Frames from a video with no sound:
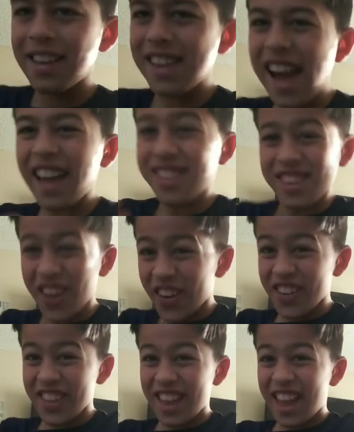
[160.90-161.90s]
Yes,
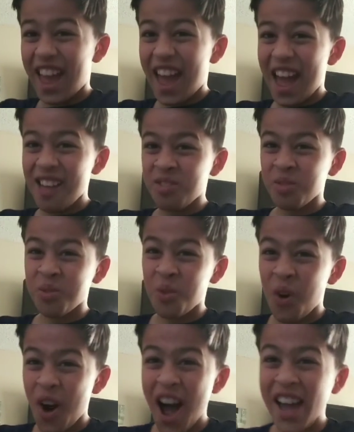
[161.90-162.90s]
sir. The Avs
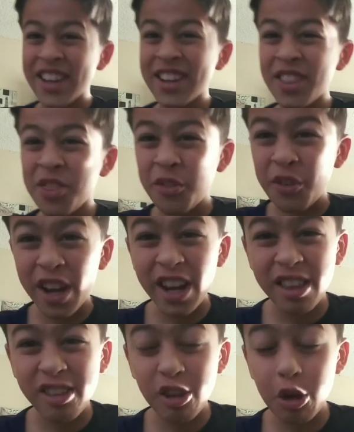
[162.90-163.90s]
won three
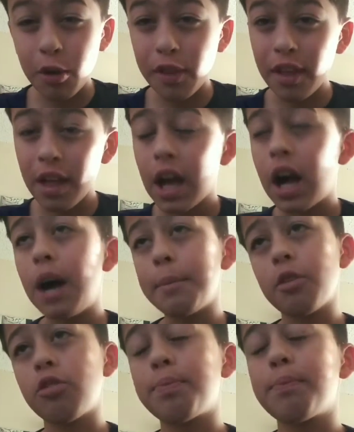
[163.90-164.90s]
to two. Um,
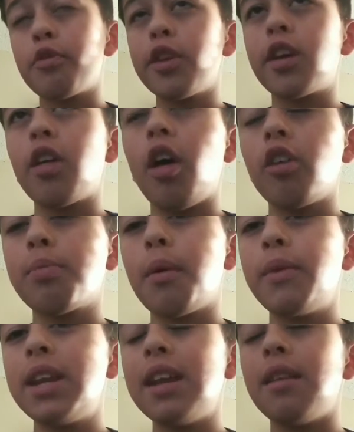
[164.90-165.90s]
it was pretty close,
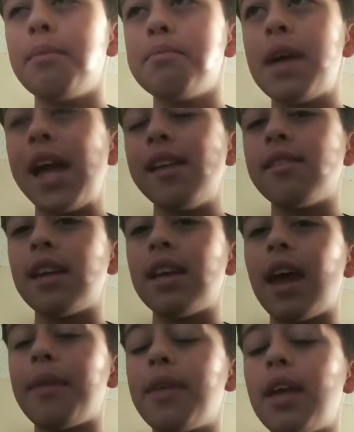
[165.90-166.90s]
but we did
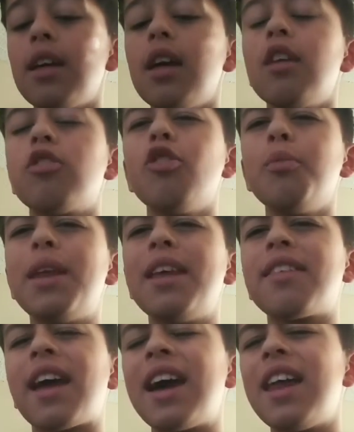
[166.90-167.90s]
amazing. At the two
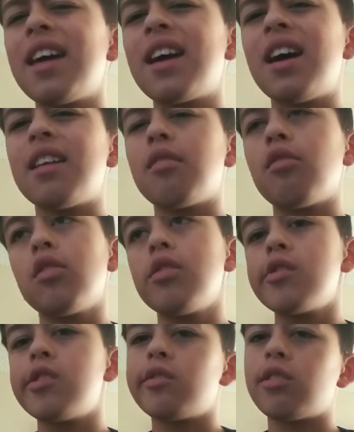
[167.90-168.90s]
minutes, I kind of got a
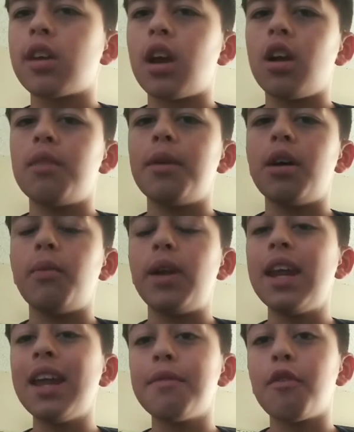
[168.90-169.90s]
little scared, but we
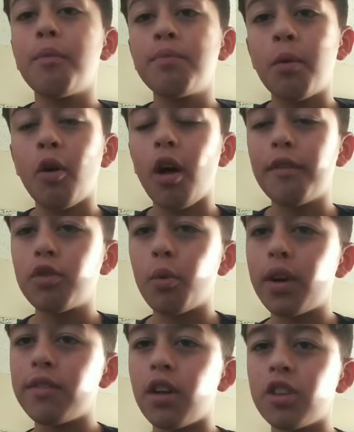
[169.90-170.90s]
did pull off the
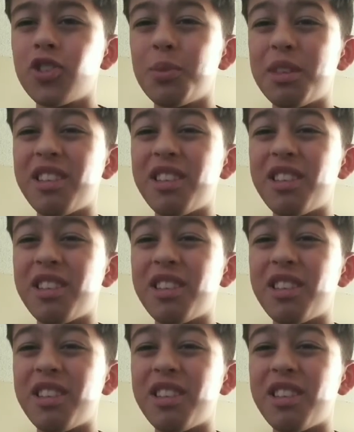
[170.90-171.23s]
win. Hunter